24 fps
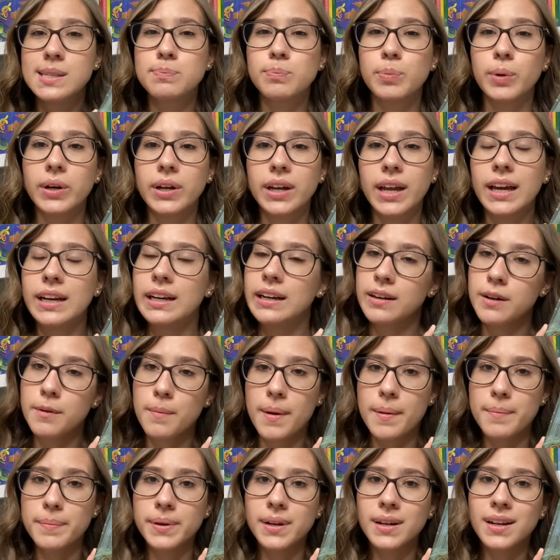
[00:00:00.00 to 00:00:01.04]
book, and I
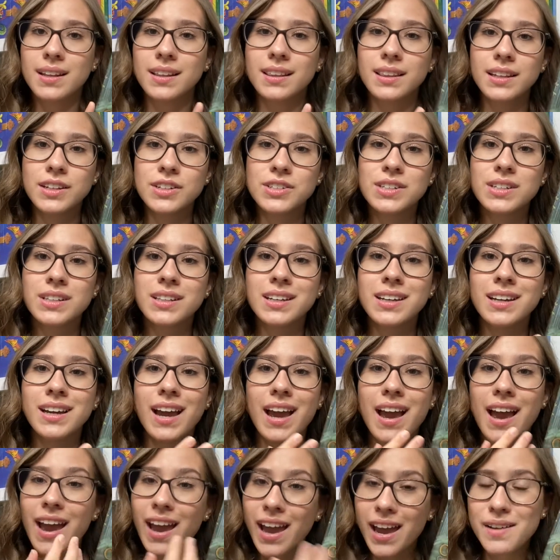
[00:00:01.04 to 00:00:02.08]
remembered literally
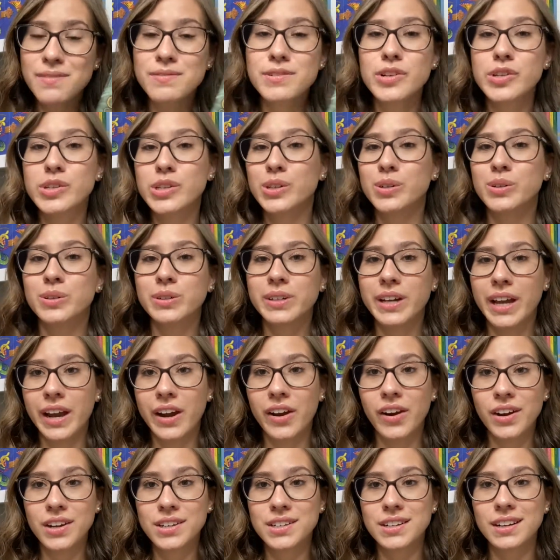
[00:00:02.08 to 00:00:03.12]
every single
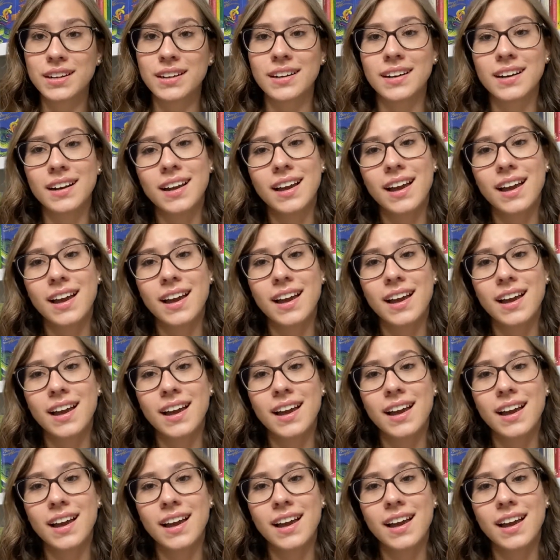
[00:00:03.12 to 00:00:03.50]
character.